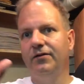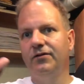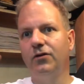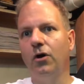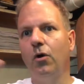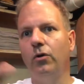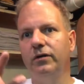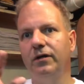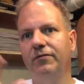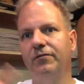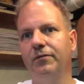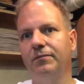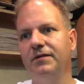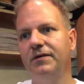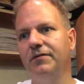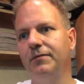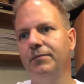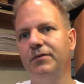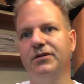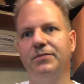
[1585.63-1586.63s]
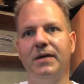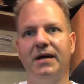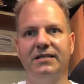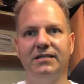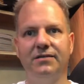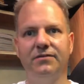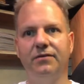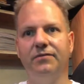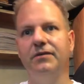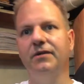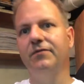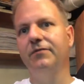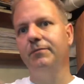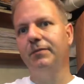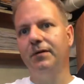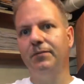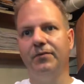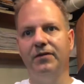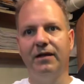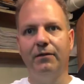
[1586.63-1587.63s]
told it from different perspectives of
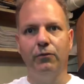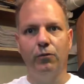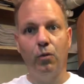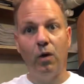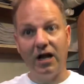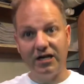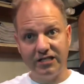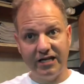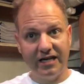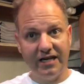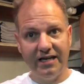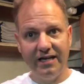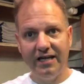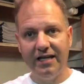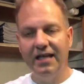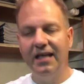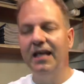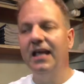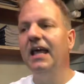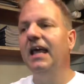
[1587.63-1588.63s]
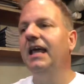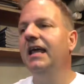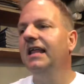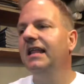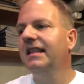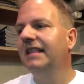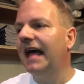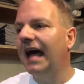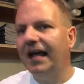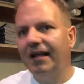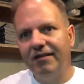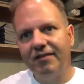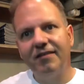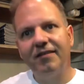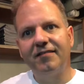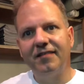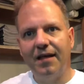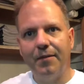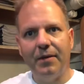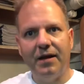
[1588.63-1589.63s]
different people that were watching it. That is
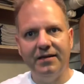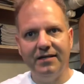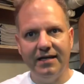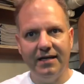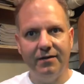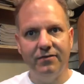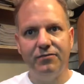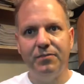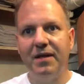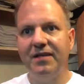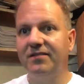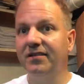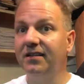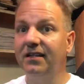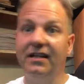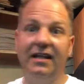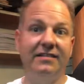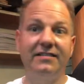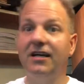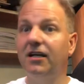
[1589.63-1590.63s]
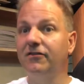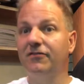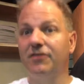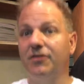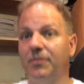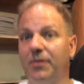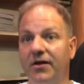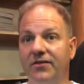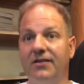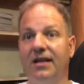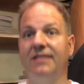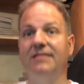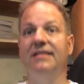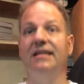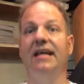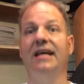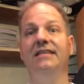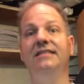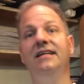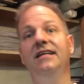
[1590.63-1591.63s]
the same idea. It's basically like Tales from the Mos
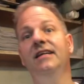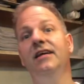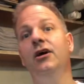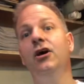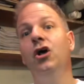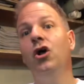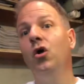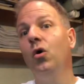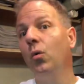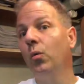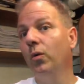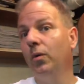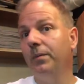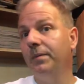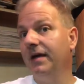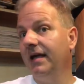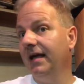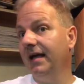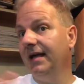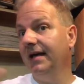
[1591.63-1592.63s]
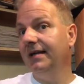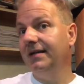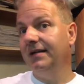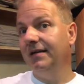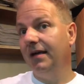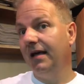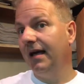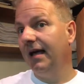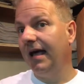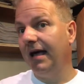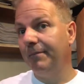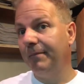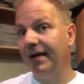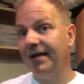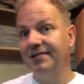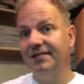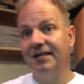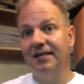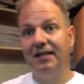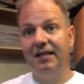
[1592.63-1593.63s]
Eisley Cantina will be
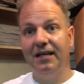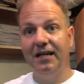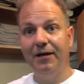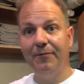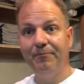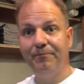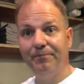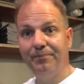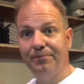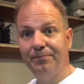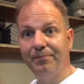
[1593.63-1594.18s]
basically